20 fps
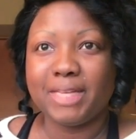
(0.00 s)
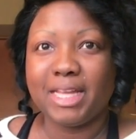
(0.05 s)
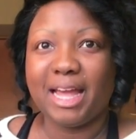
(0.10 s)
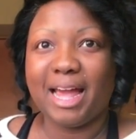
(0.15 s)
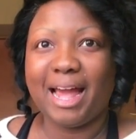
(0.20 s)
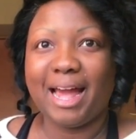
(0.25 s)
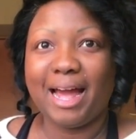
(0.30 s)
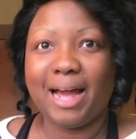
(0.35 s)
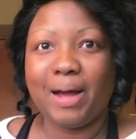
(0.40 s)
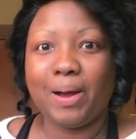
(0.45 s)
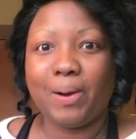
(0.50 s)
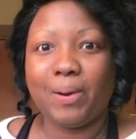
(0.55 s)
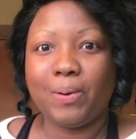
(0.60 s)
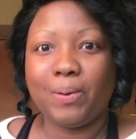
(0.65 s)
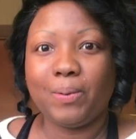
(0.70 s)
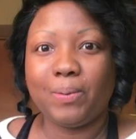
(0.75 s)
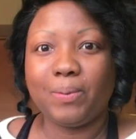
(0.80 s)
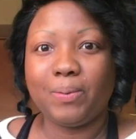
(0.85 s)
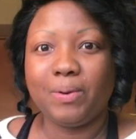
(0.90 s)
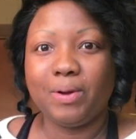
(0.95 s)

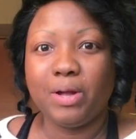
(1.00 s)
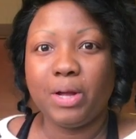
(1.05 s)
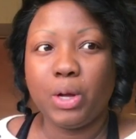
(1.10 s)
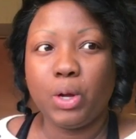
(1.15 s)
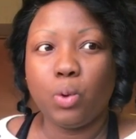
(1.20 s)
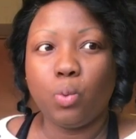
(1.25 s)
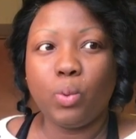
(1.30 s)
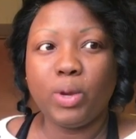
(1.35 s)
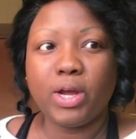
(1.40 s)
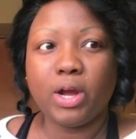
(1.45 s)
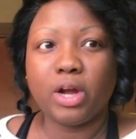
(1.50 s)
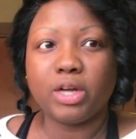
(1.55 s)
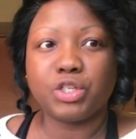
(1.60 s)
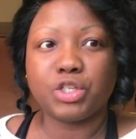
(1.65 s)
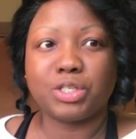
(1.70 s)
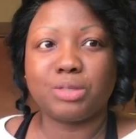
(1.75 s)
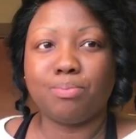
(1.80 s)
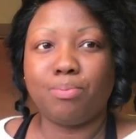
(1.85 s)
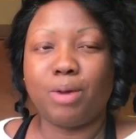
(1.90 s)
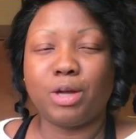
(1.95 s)
how we are
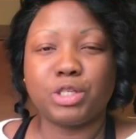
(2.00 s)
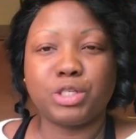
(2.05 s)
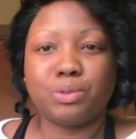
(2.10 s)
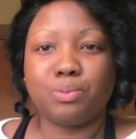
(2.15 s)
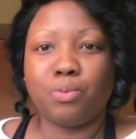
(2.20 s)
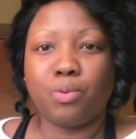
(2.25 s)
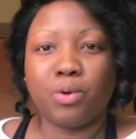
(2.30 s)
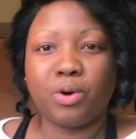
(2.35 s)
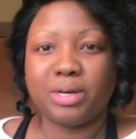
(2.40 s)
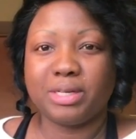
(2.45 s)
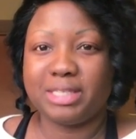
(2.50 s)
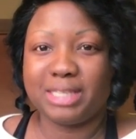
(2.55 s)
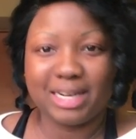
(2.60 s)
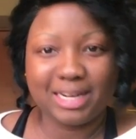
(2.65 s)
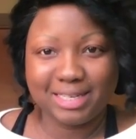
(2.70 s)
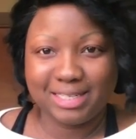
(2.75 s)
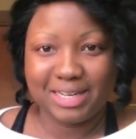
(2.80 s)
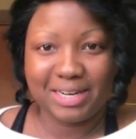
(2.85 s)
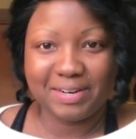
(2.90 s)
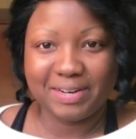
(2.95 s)
just much more
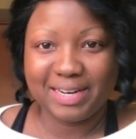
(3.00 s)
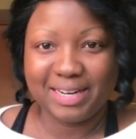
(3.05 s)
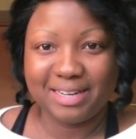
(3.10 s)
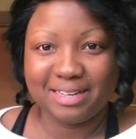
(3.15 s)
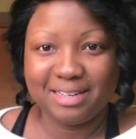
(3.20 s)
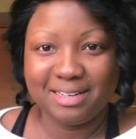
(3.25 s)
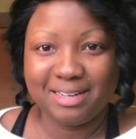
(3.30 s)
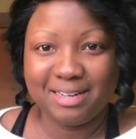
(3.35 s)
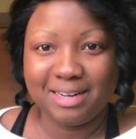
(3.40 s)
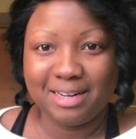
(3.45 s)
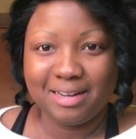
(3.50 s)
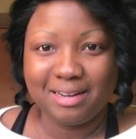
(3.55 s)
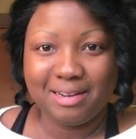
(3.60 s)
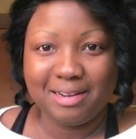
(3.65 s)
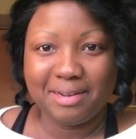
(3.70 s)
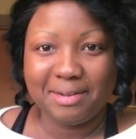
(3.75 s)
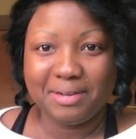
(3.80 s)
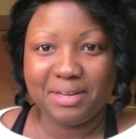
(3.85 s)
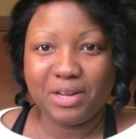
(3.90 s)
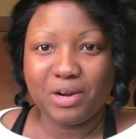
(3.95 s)
sedentary.
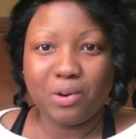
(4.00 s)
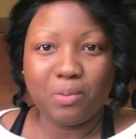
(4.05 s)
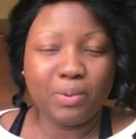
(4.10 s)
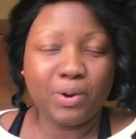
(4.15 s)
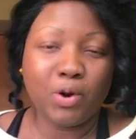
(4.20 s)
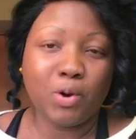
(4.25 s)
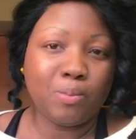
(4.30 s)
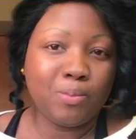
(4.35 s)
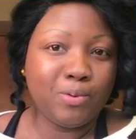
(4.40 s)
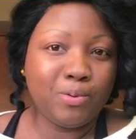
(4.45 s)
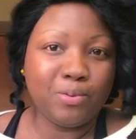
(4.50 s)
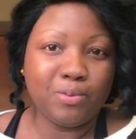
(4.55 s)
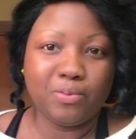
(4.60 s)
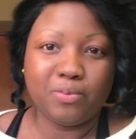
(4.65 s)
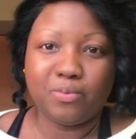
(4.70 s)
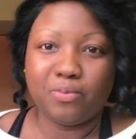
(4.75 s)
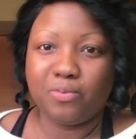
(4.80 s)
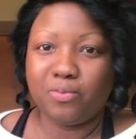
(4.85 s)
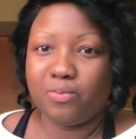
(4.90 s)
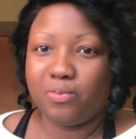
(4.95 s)
We don't
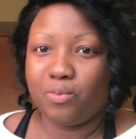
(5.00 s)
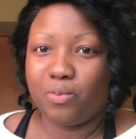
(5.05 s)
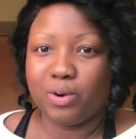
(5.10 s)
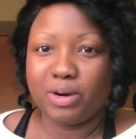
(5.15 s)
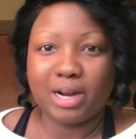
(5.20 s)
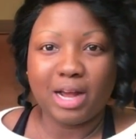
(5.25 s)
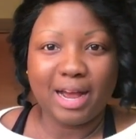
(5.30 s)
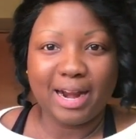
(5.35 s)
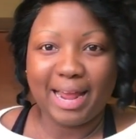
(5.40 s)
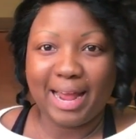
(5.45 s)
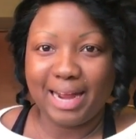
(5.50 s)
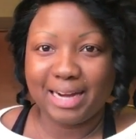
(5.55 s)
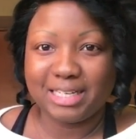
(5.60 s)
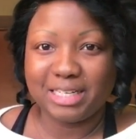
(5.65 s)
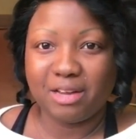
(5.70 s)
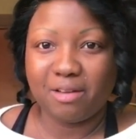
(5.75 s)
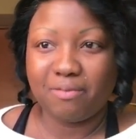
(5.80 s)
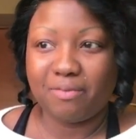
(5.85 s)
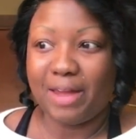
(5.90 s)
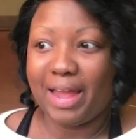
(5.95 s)
move, we're not
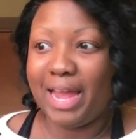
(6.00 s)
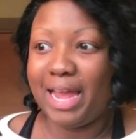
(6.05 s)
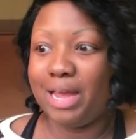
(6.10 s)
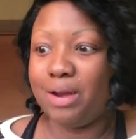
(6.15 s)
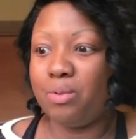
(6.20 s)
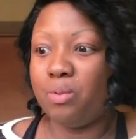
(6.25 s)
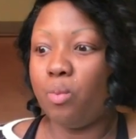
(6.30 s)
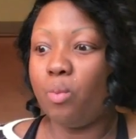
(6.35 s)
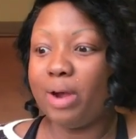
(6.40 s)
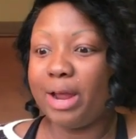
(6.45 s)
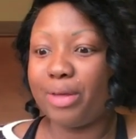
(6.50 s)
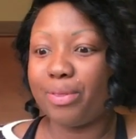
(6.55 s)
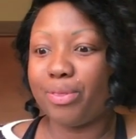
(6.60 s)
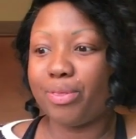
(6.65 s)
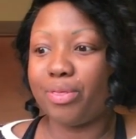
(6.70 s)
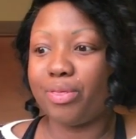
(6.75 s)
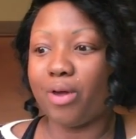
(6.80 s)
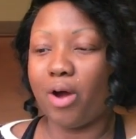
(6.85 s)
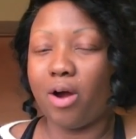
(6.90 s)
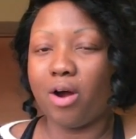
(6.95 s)
active. And
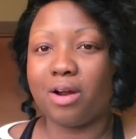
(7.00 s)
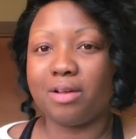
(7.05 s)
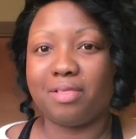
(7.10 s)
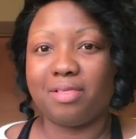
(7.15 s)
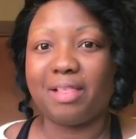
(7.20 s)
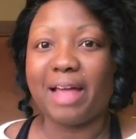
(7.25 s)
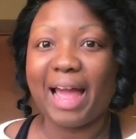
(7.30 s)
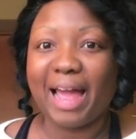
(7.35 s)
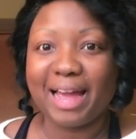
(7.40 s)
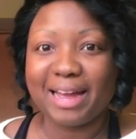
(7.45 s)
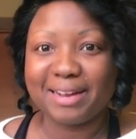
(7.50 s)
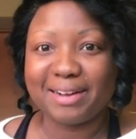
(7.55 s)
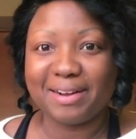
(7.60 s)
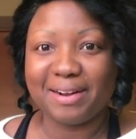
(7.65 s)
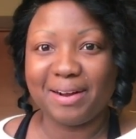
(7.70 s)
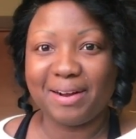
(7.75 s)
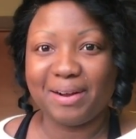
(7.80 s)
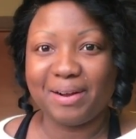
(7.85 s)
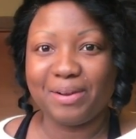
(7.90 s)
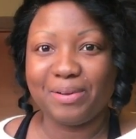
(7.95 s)
with our lack
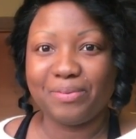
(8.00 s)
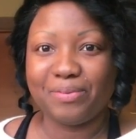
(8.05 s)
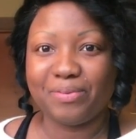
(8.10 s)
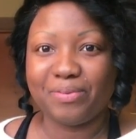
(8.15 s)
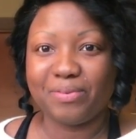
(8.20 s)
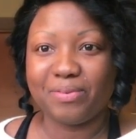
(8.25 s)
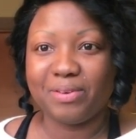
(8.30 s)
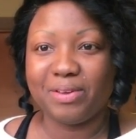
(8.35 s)
of